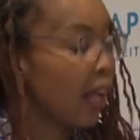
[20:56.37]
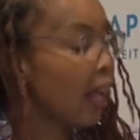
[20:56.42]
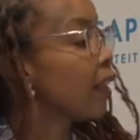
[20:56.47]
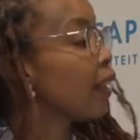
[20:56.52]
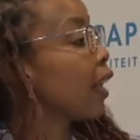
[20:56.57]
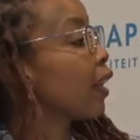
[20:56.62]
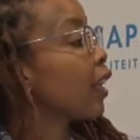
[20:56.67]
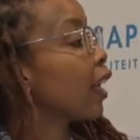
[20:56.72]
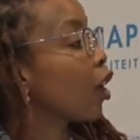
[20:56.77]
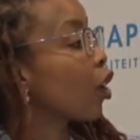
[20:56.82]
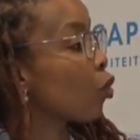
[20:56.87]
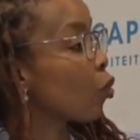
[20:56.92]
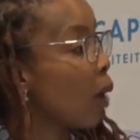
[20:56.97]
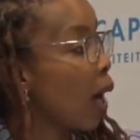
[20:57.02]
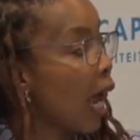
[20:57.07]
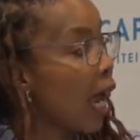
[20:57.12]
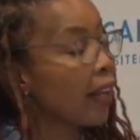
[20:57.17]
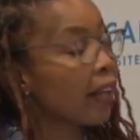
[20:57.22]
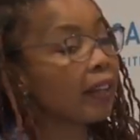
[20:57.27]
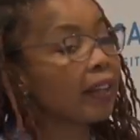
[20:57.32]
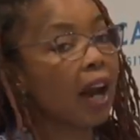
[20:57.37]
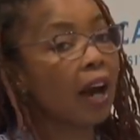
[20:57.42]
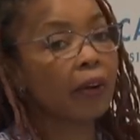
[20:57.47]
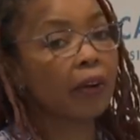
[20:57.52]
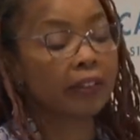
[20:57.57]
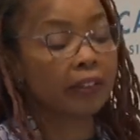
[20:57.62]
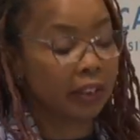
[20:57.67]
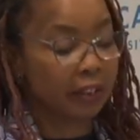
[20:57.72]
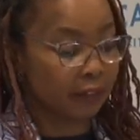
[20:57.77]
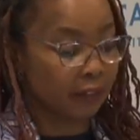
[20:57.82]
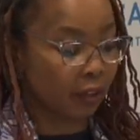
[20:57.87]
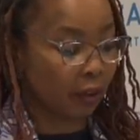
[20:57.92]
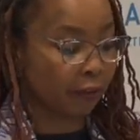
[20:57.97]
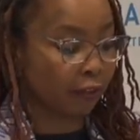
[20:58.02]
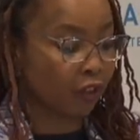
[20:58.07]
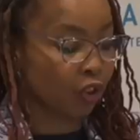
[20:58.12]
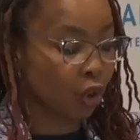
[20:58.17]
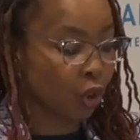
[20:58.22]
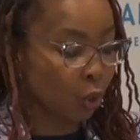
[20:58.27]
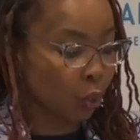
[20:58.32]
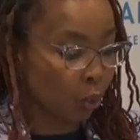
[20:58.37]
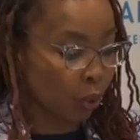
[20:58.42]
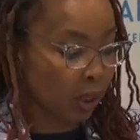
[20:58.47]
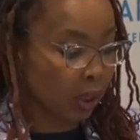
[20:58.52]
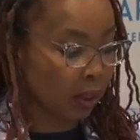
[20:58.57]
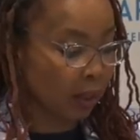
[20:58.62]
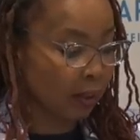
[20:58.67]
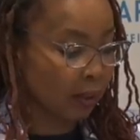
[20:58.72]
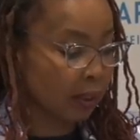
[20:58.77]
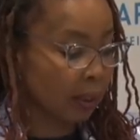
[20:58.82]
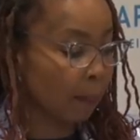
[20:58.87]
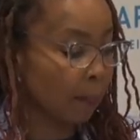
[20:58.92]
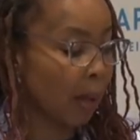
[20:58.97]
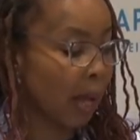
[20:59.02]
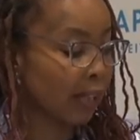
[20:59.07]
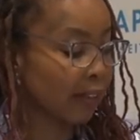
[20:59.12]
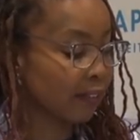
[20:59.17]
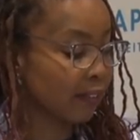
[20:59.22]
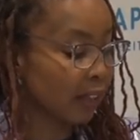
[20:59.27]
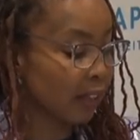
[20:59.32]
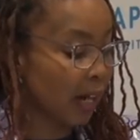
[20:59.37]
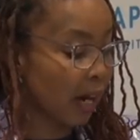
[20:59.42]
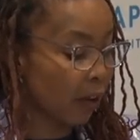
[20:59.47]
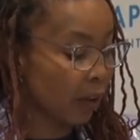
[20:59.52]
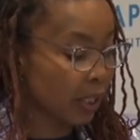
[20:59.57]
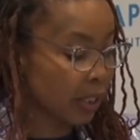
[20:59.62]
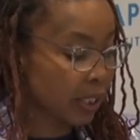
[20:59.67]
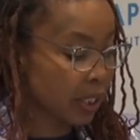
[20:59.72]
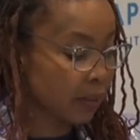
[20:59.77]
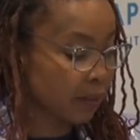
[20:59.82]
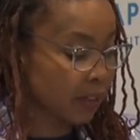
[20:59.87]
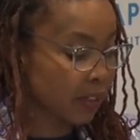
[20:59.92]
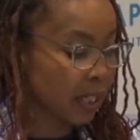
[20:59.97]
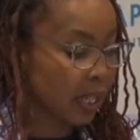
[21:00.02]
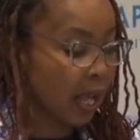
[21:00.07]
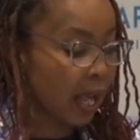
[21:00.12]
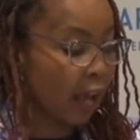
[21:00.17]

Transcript: that the grand narratives of truth, the master narratives,